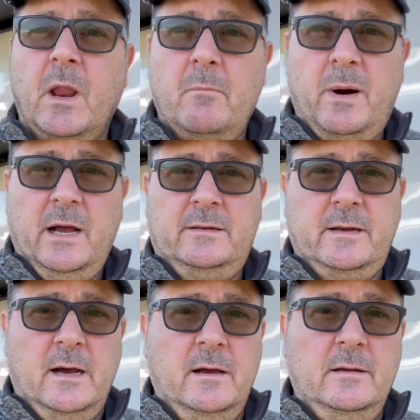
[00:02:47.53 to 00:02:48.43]

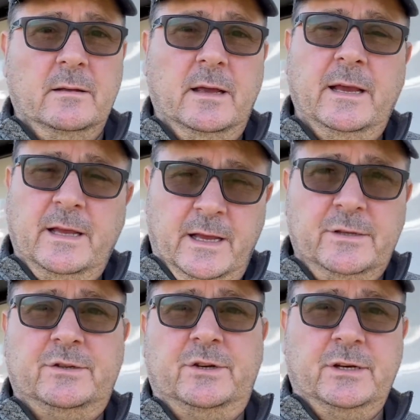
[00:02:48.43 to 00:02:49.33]
But
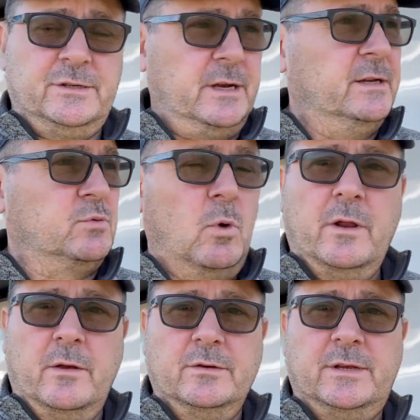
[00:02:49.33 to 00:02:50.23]
it's
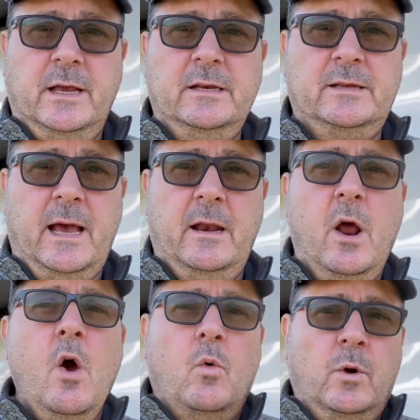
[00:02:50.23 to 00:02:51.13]
one of those things that
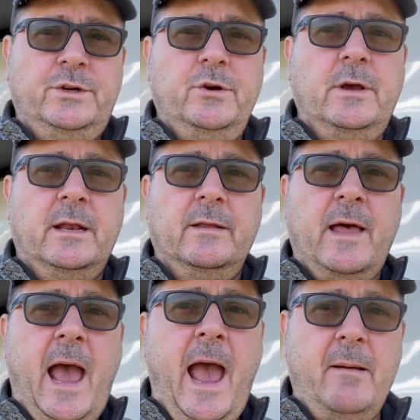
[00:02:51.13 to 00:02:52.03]
once you get in
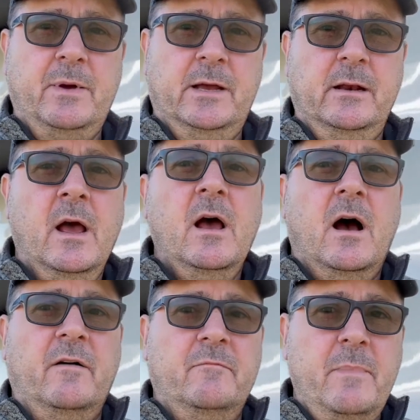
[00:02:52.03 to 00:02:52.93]
the habit
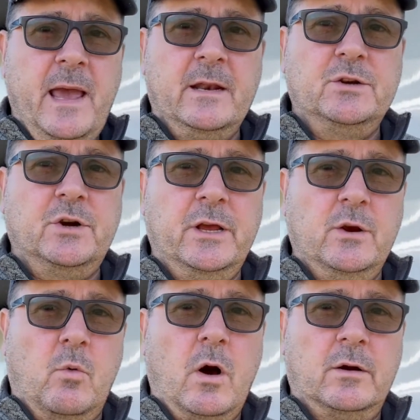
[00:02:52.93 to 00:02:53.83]
of managing
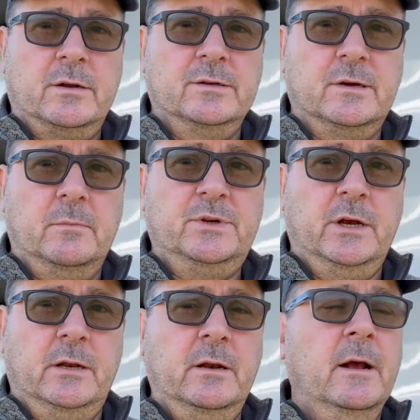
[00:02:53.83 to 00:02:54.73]
your water
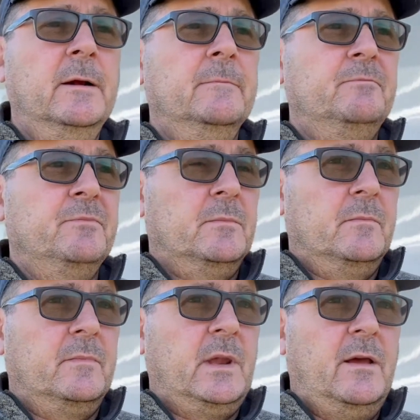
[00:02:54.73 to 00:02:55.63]
consumption,
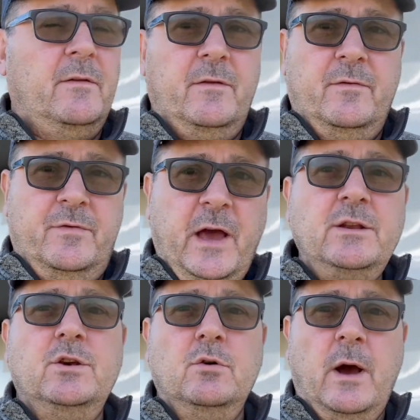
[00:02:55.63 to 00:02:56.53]

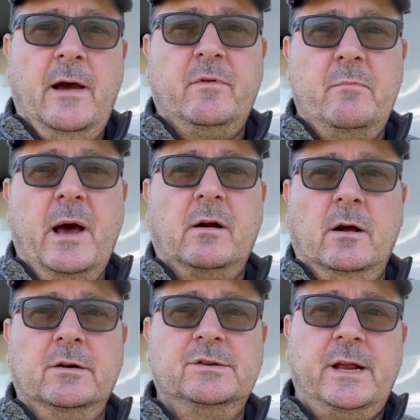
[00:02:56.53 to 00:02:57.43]
then you have a better
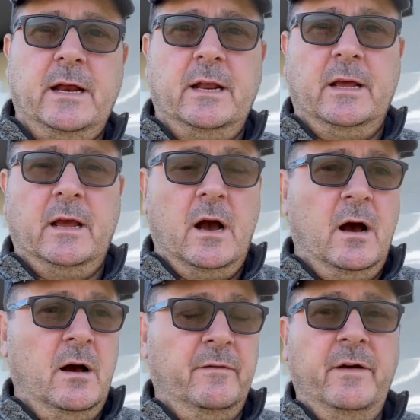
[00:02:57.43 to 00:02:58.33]
understanding
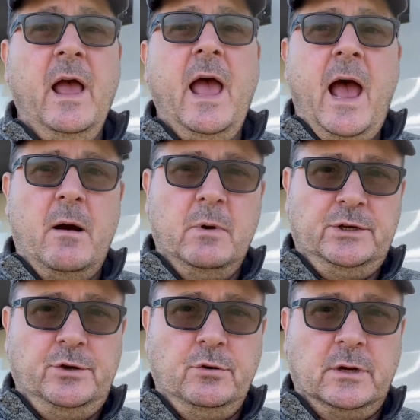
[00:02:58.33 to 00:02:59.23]
of how
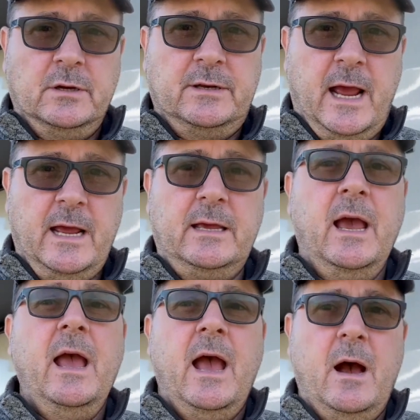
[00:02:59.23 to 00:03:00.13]
much you can take,
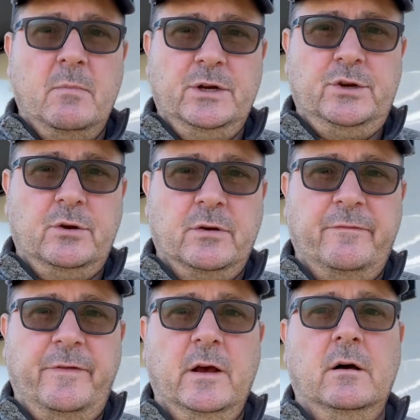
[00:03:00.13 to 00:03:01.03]
how much you can
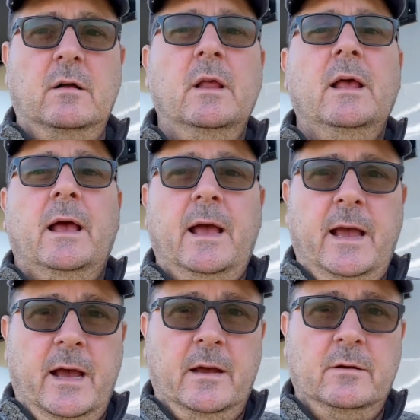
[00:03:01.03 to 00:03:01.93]
fill,
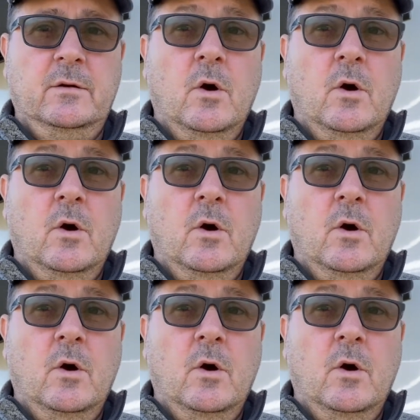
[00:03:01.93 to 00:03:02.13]
and